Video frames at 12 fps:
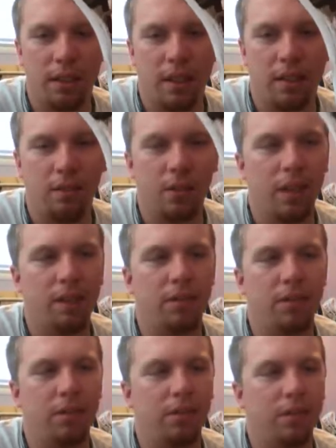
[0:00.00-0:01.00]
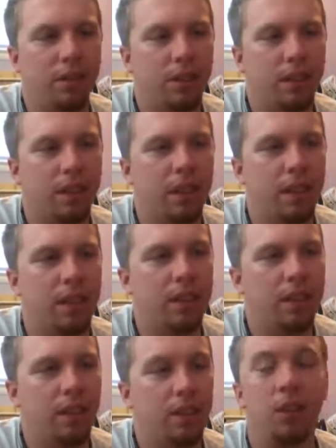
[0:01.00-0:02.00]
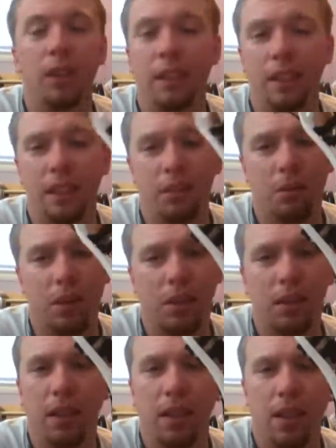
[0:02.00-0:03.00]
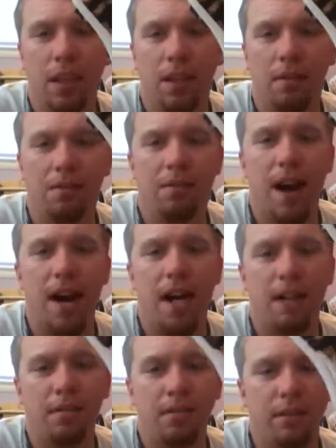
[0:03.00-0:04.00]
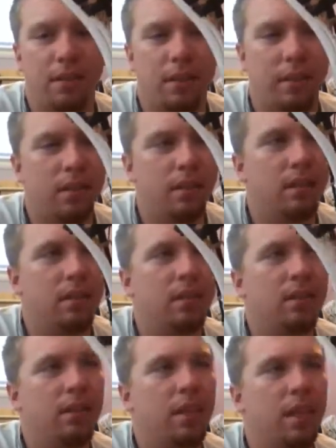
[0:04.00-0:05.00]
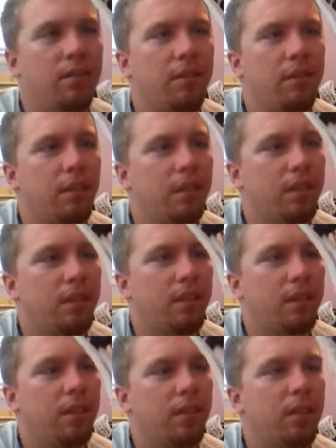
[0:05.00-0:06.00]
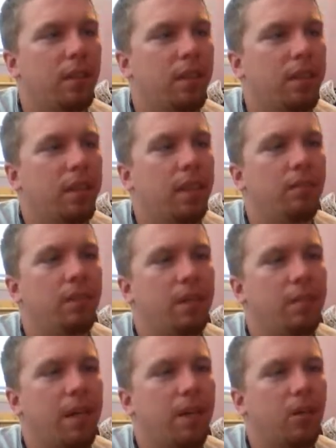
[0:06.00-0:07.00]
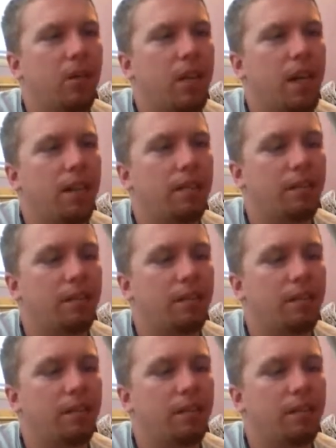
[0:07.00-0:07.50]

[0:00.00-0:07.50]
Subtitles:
I've only ever seen, including this one, 5 ever, so they didn't really make a whole lot of